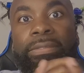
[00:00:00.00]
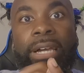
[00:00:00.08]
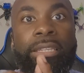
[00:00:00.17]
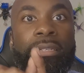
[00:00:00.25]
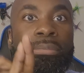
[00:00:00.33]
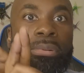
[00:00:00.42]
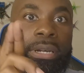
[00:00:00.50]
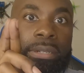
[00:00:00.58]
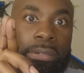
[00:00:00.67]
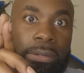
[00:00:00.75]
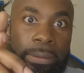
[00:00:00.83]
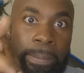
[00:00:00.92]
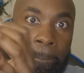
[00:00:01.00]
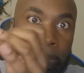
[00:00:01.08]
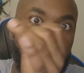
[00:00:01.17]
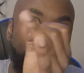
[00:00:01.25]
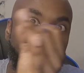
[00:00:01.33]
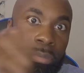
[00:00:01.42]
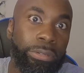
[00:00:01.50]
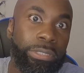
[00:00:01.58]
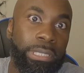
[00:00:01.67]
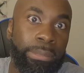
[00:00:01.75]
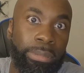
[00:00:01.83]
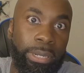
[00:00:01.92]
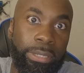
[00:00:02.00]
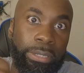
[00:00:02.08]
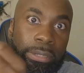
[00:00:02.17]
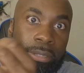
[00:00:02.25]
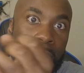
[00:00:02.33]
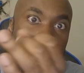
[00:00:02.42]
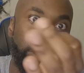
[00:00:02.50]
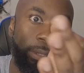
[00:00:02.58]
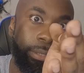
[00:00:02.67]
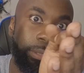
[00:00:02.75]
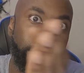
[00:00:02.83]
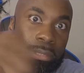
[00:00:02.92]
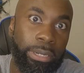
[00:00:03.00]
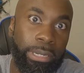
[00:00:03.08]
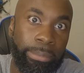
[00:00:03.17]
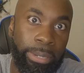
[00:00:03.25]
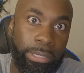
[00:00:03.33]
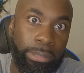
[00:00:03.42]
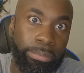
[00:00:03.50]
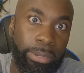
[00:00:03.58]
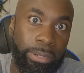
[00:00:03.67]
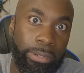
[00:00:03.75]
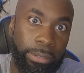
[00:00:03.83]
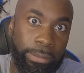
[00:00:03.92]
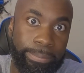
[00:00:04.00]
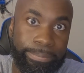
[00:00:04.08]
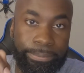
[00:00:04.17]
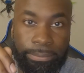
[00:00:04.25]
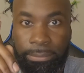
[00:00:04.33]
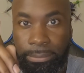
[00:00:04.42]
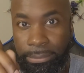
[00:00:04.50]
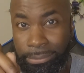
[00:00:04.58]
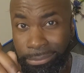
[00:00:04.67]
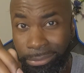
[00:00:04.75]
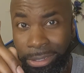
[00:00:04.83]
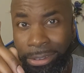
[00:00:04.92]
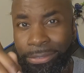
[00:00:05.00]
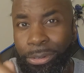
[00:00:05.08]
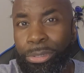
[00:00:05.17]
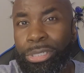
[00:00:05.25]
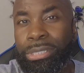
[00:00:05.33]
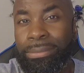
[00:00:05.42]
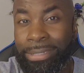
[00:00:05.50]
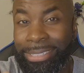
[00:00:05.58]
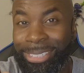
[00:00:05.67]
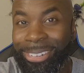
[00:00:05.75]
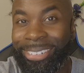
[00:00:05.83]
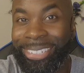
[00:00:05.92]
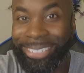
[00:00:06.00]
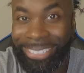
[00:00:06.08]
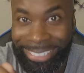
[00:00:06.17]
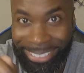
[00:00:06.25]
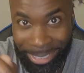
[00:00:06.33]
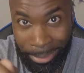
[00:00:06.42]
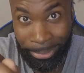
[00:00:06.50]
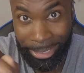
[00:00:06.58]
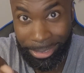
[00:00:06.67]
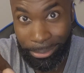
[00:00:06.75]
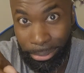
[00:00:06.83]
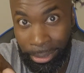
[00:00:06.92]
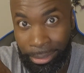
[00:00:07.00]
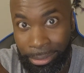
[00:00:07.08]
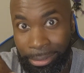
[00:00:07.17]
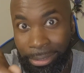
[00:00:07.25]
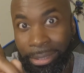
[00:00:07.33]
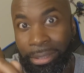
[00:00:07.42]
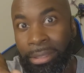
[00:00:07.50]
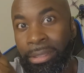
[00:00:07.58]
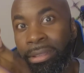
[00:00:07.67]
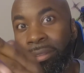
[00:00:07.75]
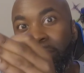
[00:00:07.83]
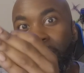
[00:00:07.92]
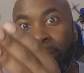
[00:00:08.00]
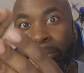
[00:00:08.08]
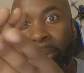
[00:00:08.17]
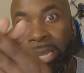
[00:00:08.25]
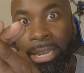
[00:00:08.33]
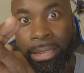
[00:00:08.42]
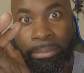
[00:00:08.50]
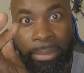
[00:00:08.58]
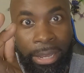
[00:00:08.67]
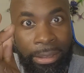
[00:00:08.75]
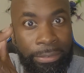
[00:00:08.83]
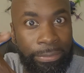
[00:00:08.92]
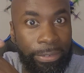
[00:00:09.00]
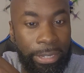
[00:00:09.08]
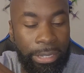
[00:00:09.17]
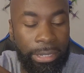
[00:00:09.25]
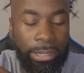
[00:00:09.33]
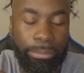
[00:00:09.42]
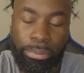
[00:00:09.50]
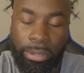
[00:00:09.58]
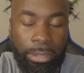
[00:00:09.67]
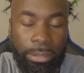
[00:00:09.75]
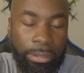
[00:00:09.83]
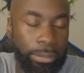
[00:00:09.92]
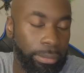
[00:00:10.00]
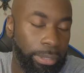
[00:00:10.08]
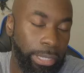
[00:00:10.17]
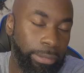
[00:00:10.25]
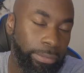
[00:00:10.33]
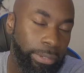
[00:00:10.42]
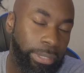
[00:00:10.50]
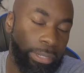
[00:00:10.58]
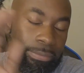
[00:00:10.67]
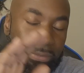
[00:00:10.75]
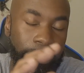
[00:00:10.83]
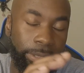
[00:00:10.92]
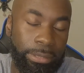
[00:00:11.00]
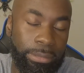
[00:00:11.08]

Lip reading: fly their product, post their product, talk about their product. Of course, you want to talk good about their product. Don't badmouth any product, even if